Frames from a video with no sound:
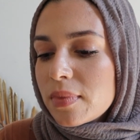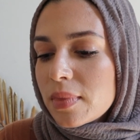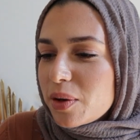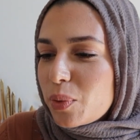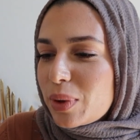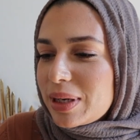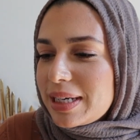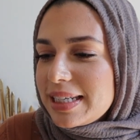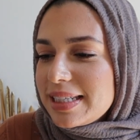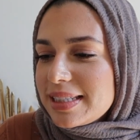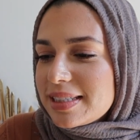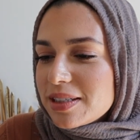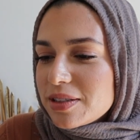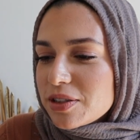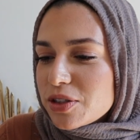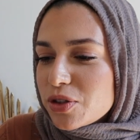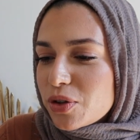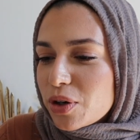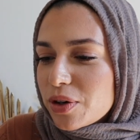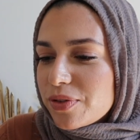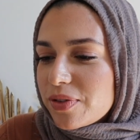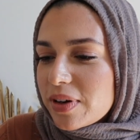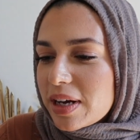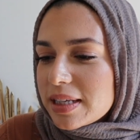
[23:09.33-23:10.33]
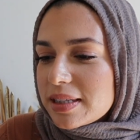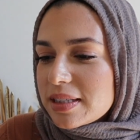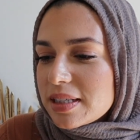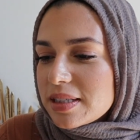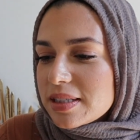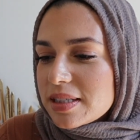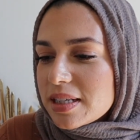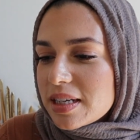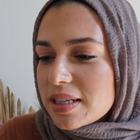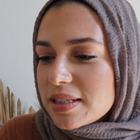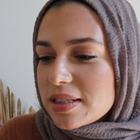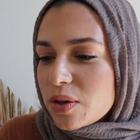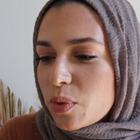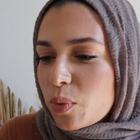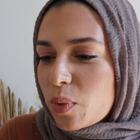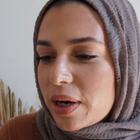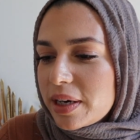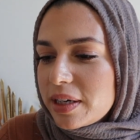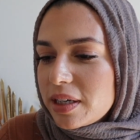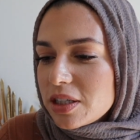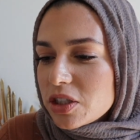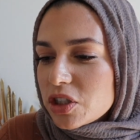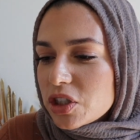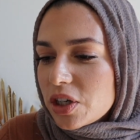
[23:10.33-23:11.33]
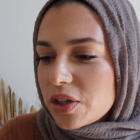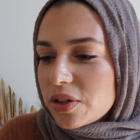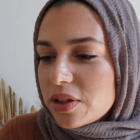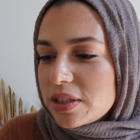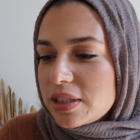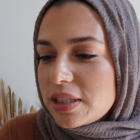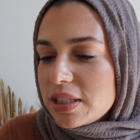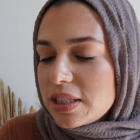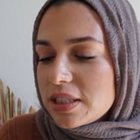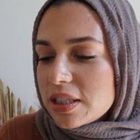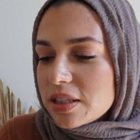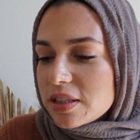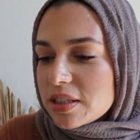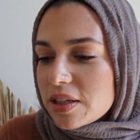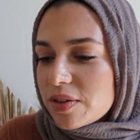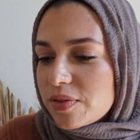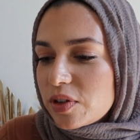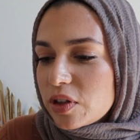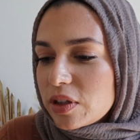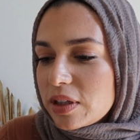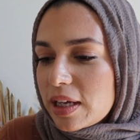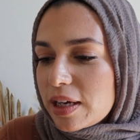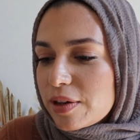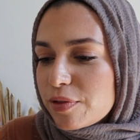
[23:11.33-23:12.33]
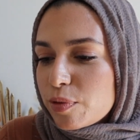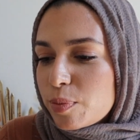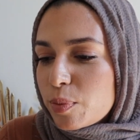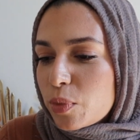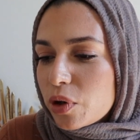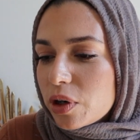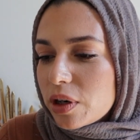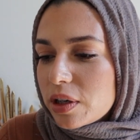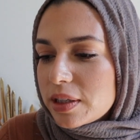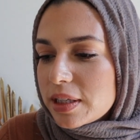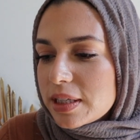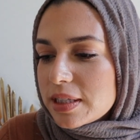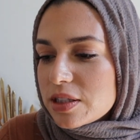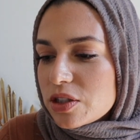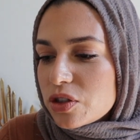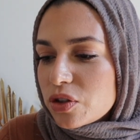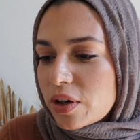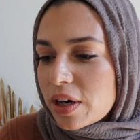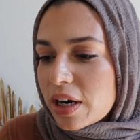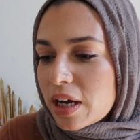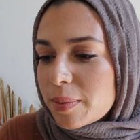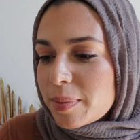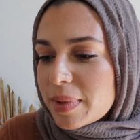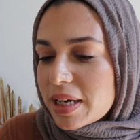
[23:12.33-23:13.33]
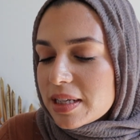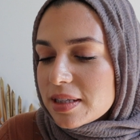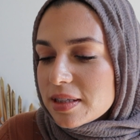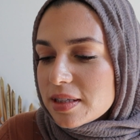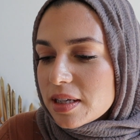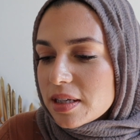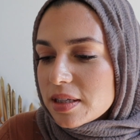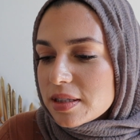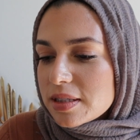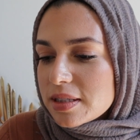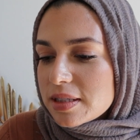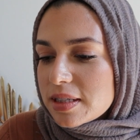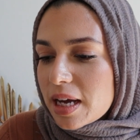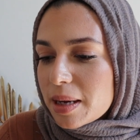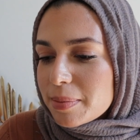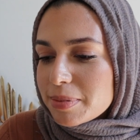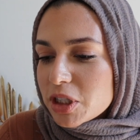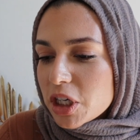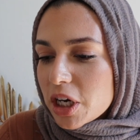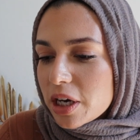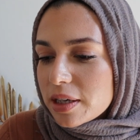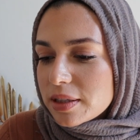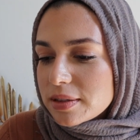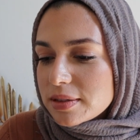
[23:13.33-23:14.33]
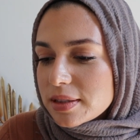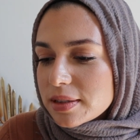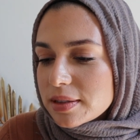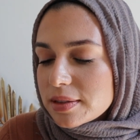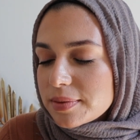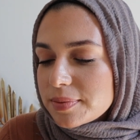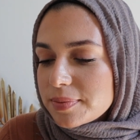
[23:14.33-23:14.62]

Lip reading: Walid Fatin says, why not share the details of your life more on Instagram and Snapchat?